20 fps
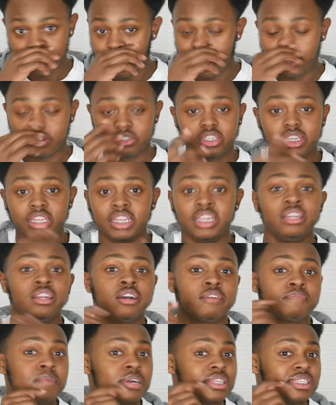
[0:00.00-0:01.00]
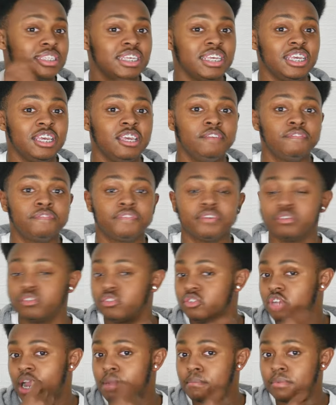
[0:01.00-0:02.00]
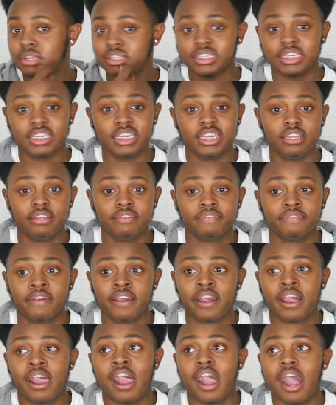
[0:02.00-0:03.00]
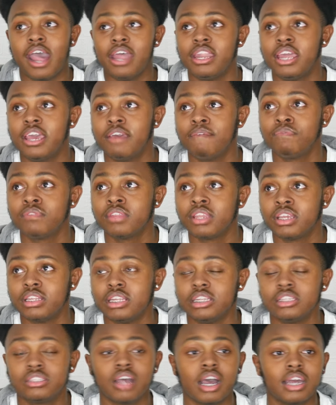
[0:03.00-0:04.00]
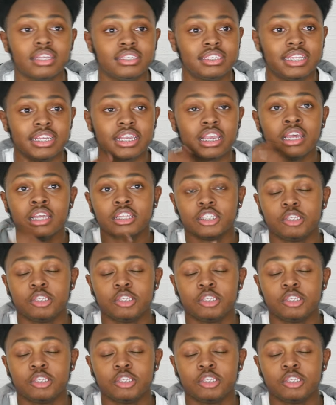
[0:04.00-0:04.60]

he's cleaning off my teeth, he was drying my teeth, and then he started sticking.